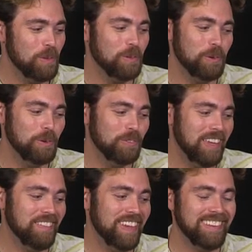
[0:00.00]
You lose
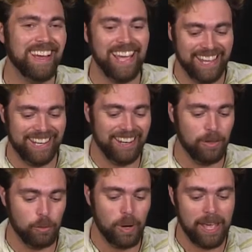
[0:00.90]
if they die in any
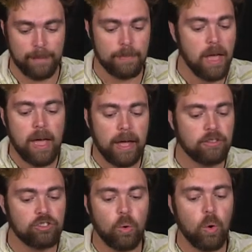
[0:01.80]
other way,
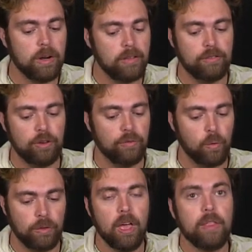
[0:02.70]
and so on and so
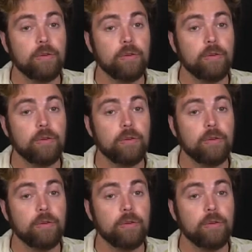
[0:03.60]
forth.